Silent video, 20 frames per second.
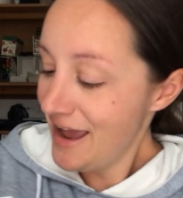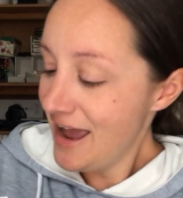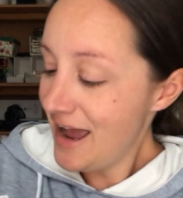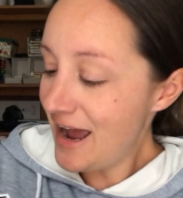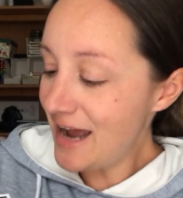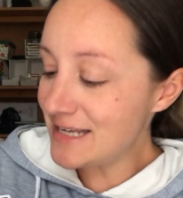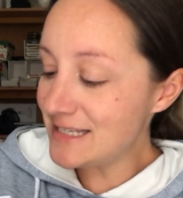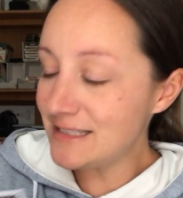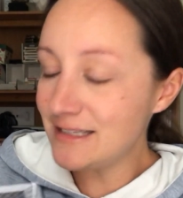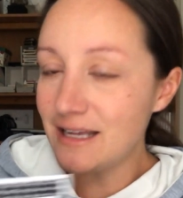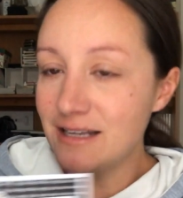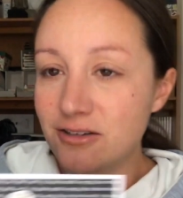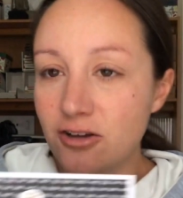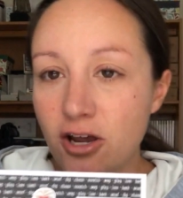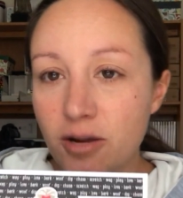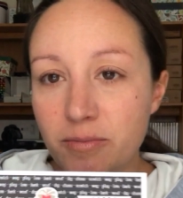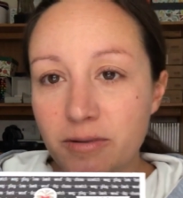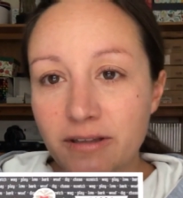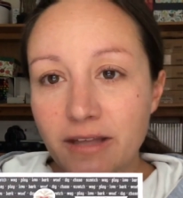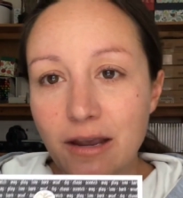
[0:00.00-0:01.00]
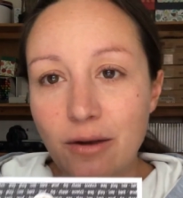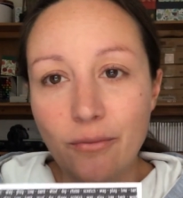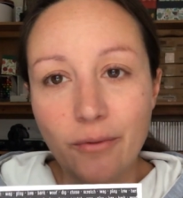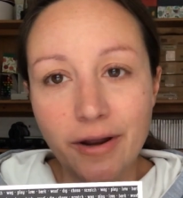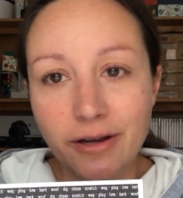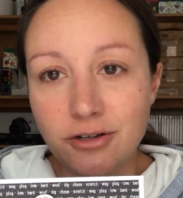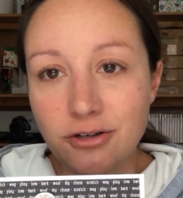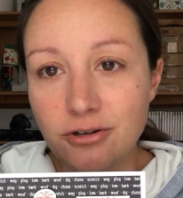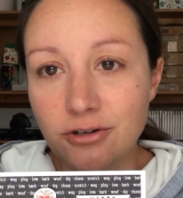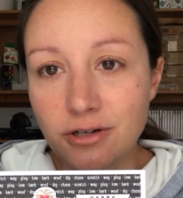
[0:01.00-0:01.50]
I see that dog being like, why'd
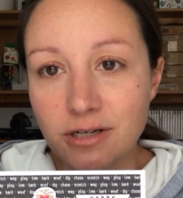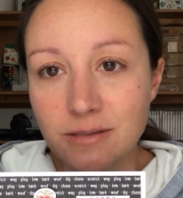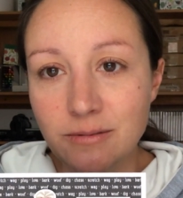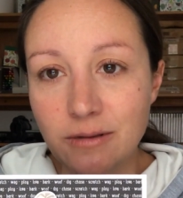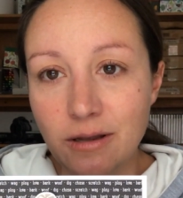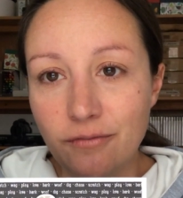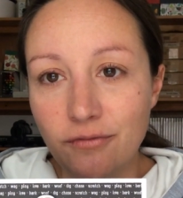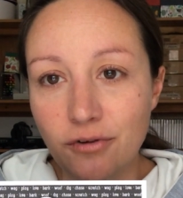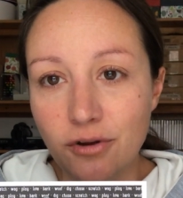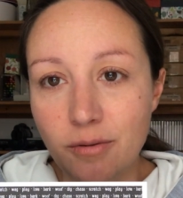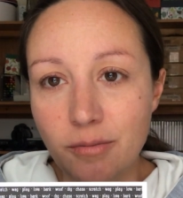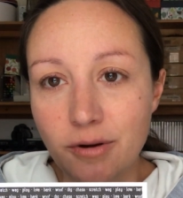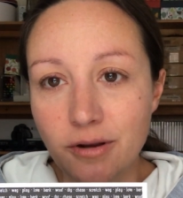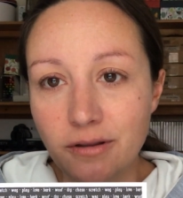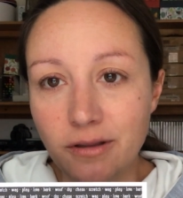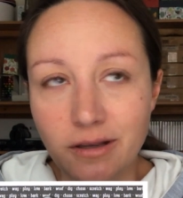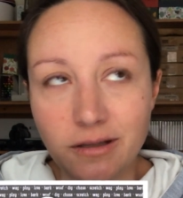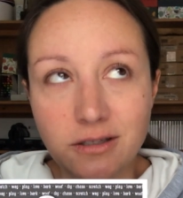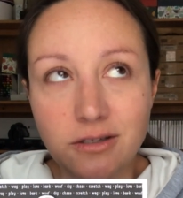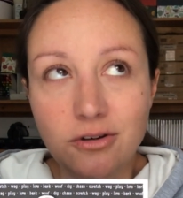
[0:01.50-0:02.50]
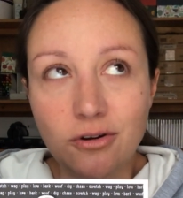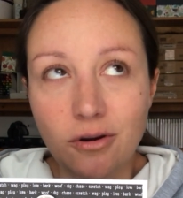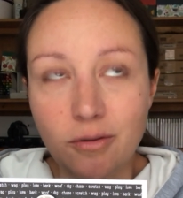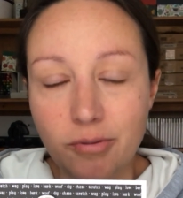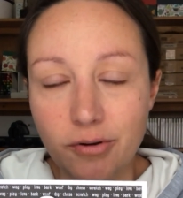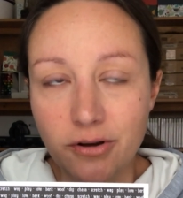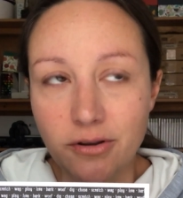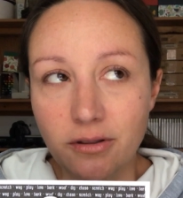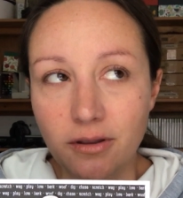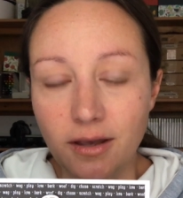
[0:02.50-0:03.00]
you dress me up for your birthday? It's your
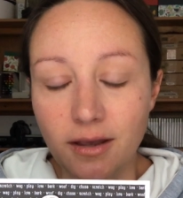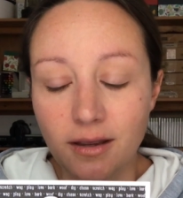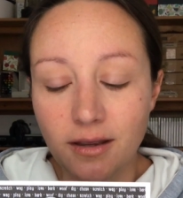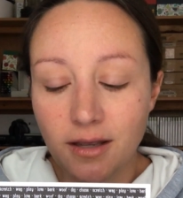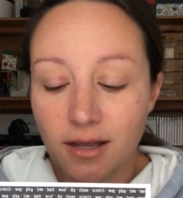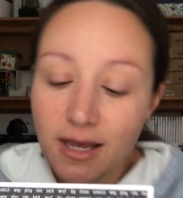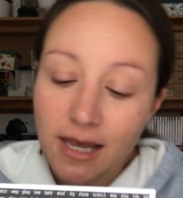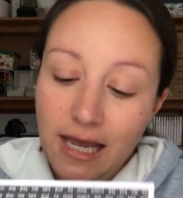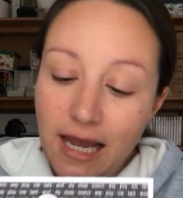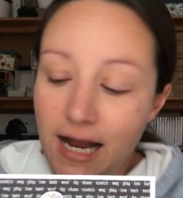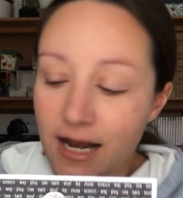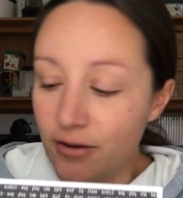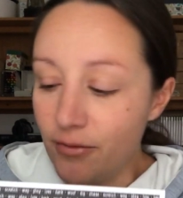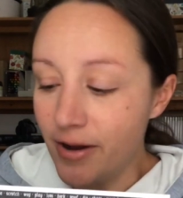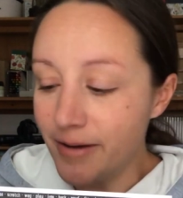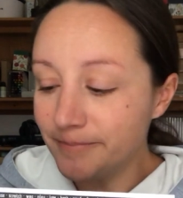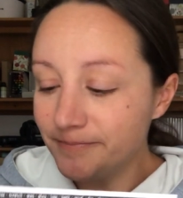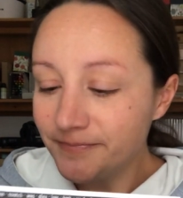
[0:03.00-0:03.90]
birthday. Anyway.